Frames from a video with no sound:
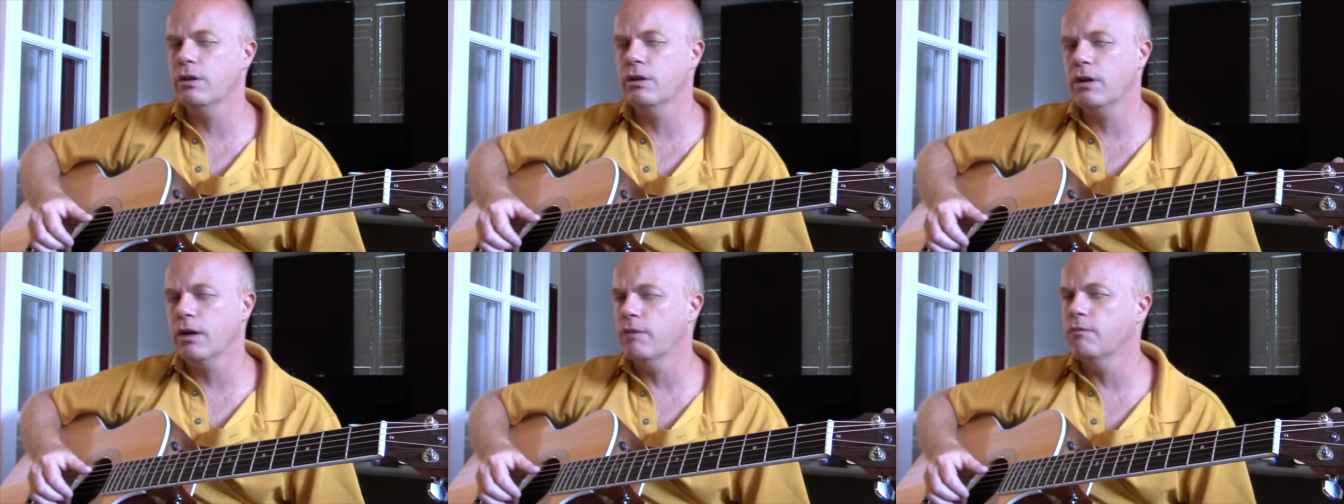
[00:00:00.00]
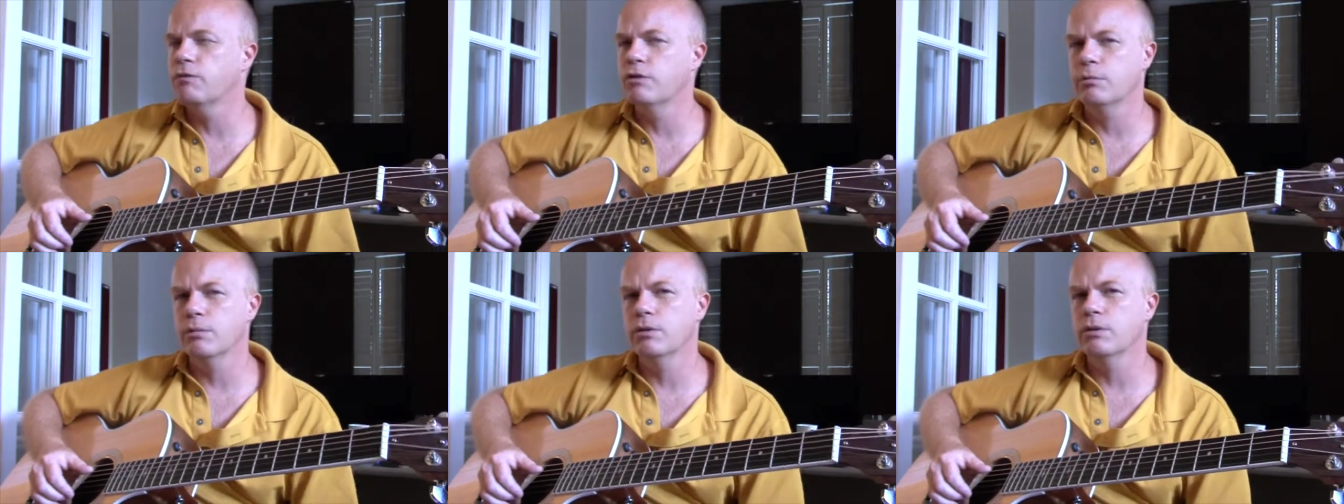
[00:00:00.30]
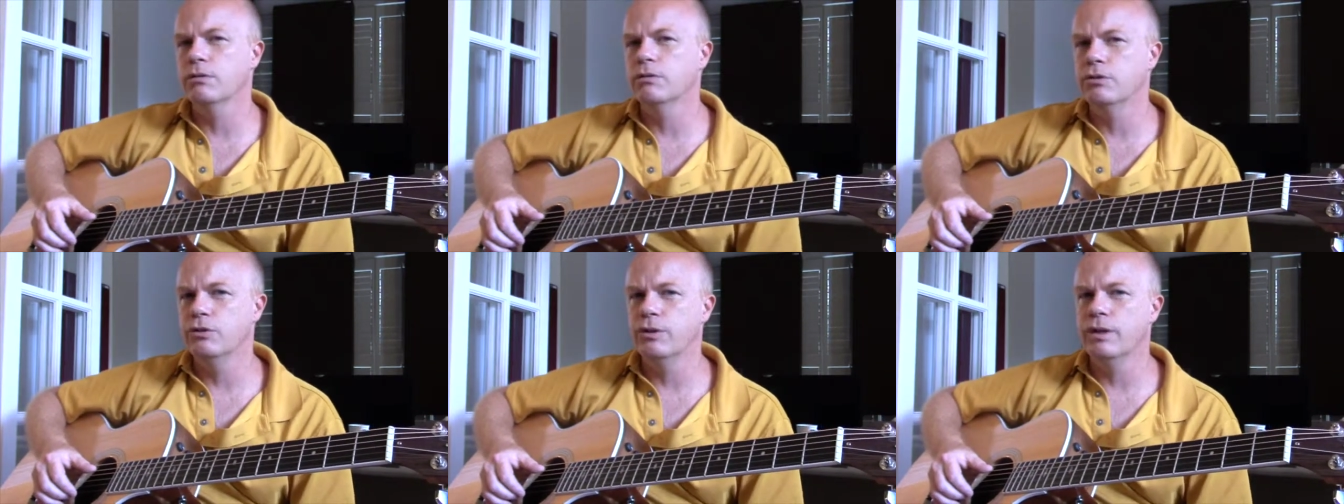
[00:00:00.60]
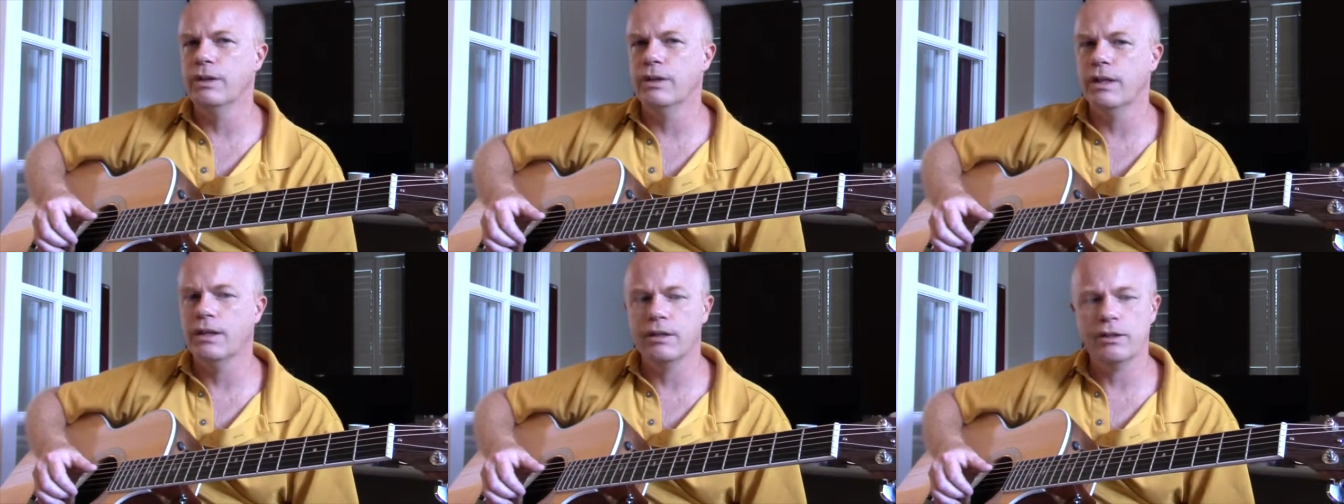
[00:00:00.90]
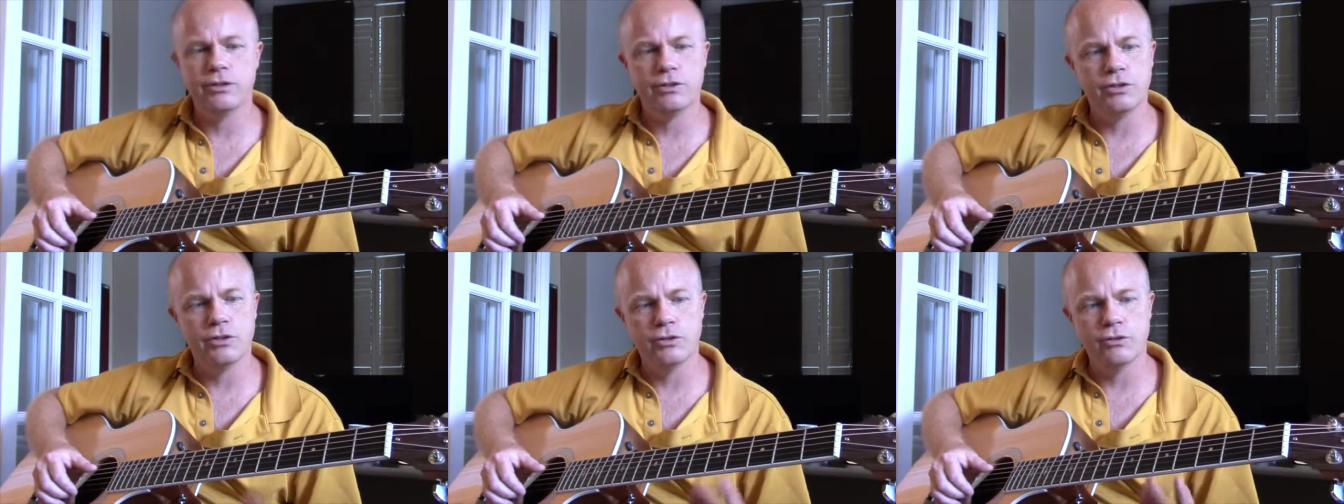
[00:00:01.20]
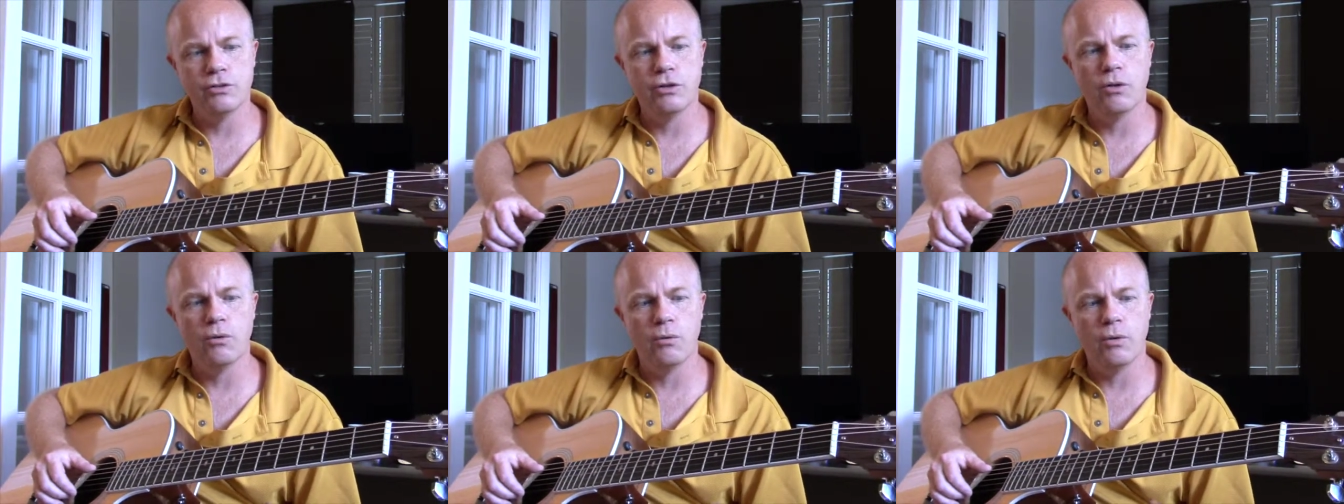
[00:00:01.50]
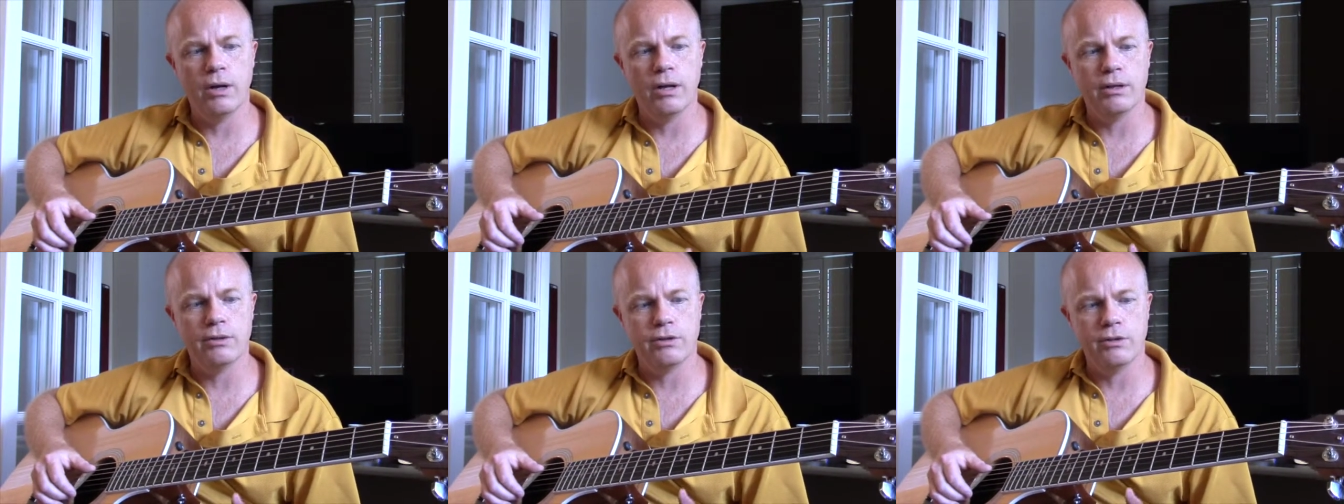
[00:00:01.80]
comfortable doing. That is, you don't
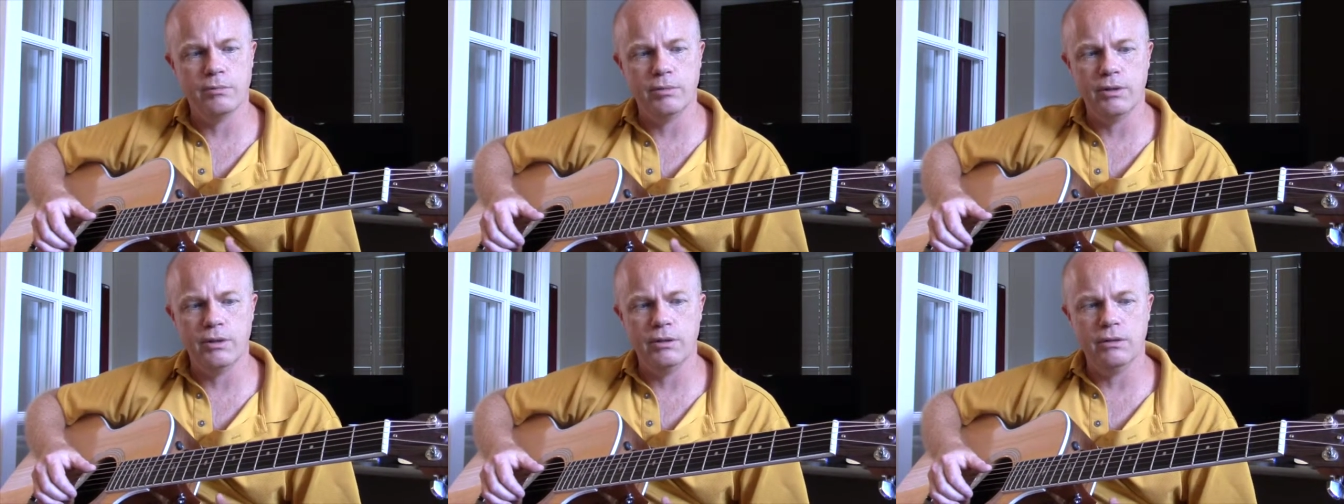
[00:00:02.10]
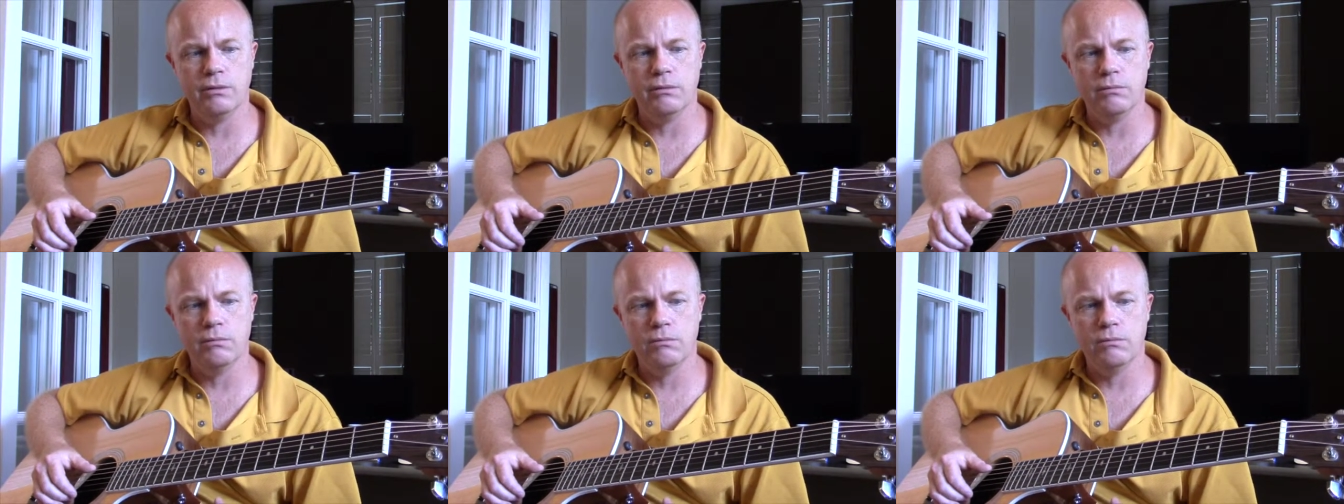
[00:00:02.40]
want it to be